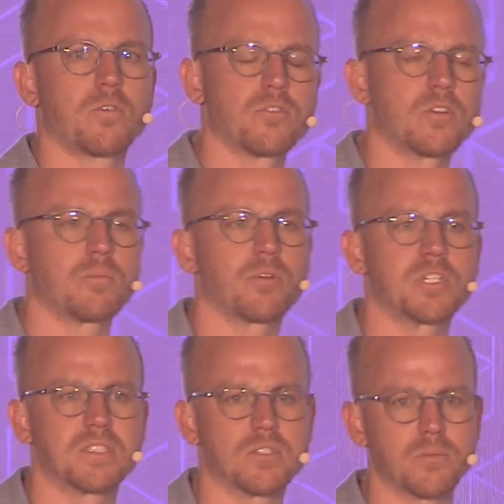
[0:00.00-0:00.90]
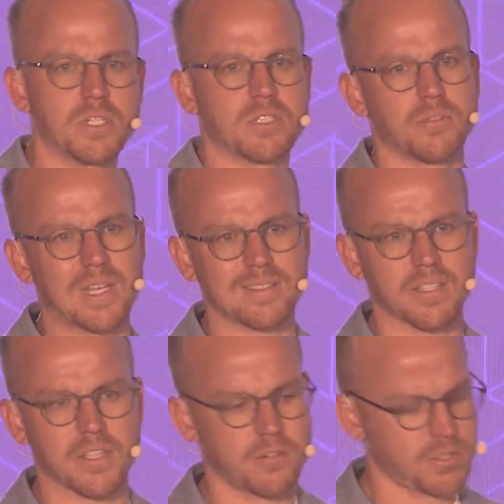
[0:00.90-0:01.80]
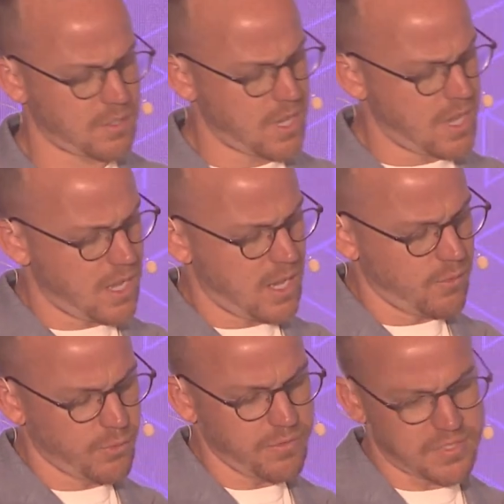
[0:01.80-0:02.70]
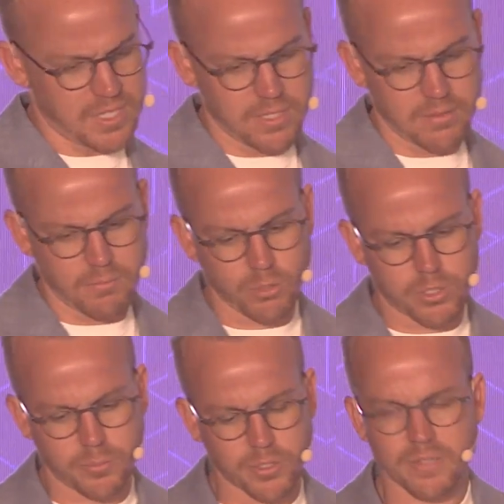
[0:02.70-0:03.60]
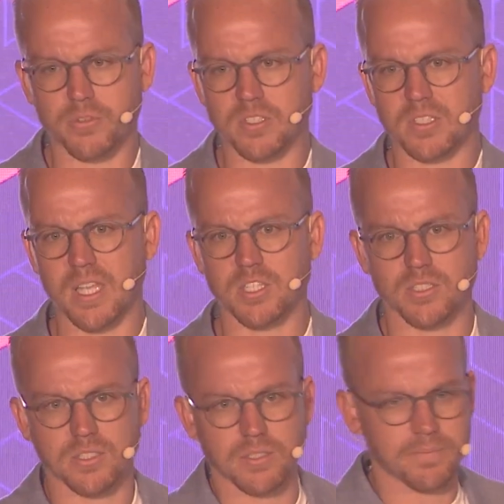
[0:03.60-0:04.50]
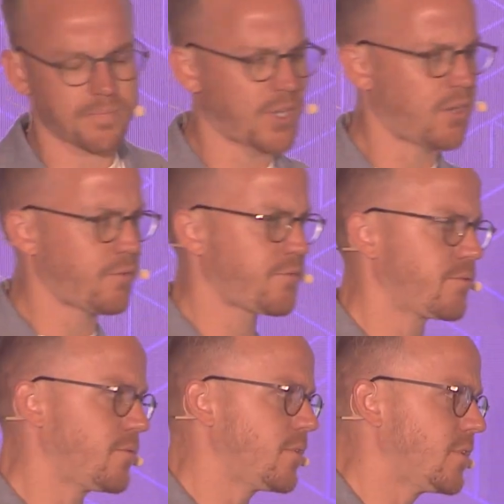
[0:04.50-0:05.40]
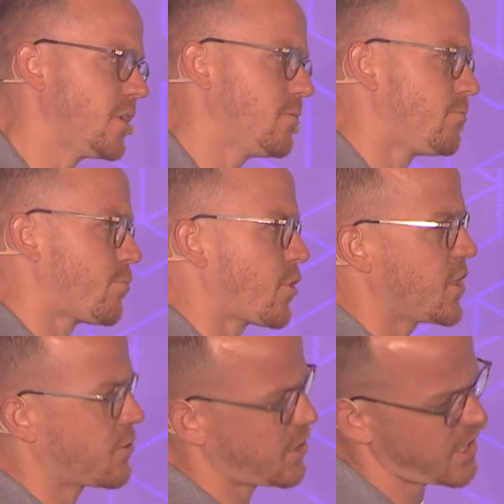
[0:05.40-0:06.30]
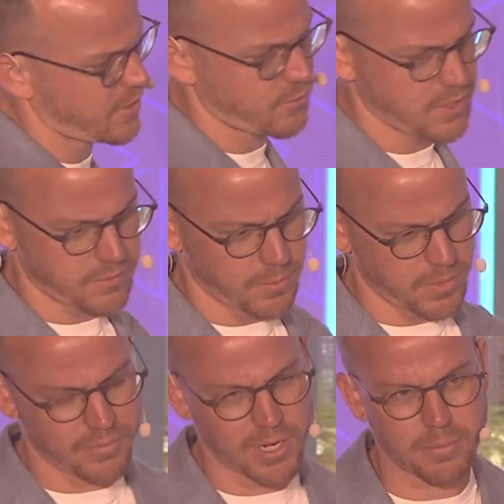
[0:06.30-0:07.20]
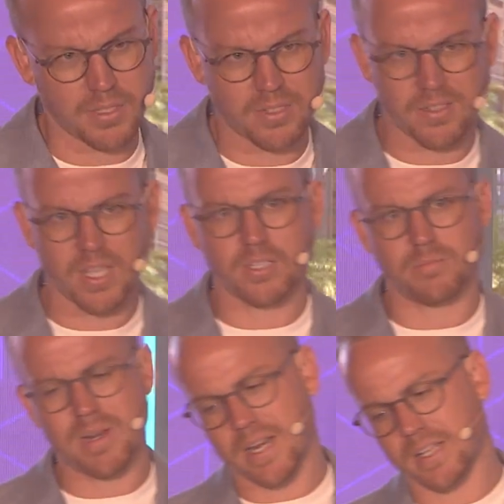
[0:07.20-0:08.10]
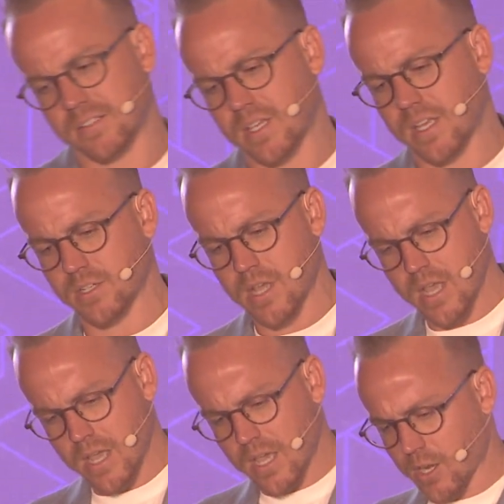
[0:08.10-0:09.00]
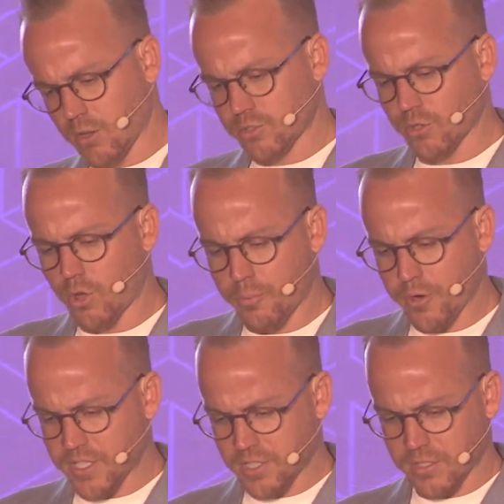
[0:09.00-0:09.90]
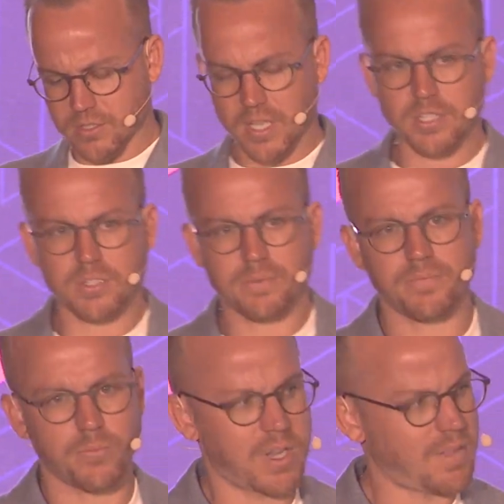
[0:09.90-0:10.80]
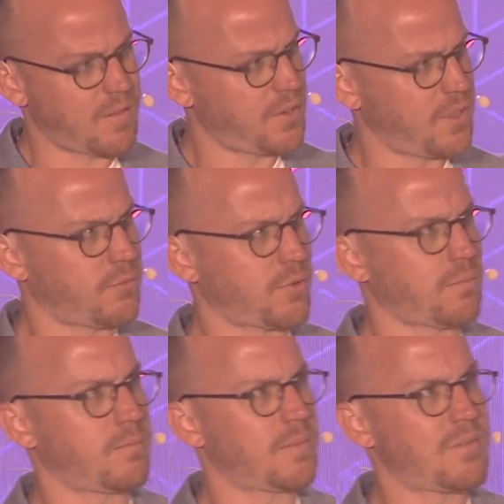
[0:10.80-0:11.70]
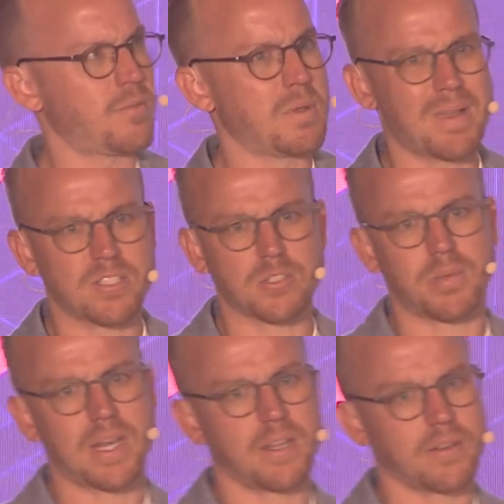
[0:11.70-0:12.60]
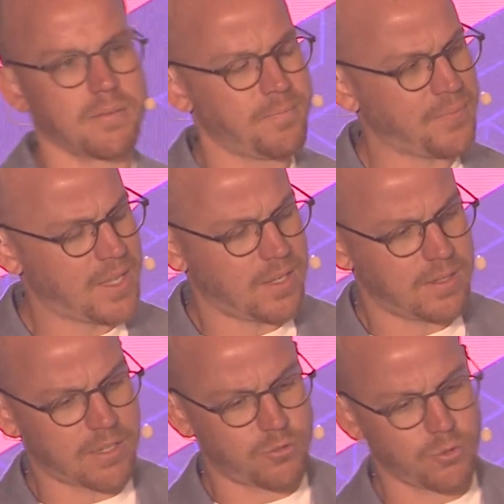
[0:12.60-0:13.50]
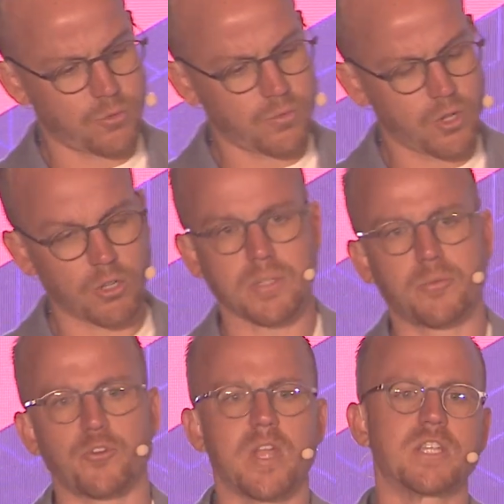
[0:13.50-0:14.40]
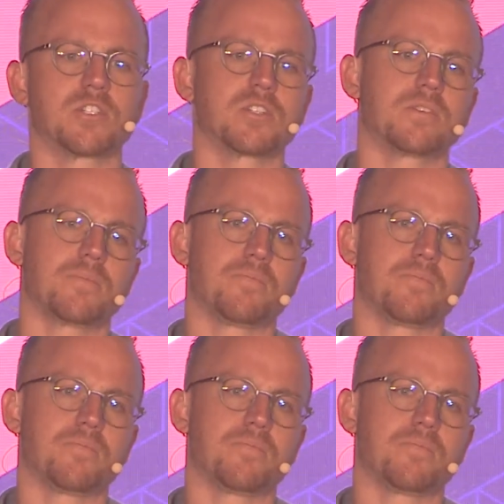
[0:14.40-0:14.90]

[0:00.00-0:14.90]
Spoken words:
200 projects in the region for the last 10 years, and we've seen multiple different stages of the project trajectories from a development stage, planning stage, and also operation stage. We have everything from F&B master planning down to concept creation,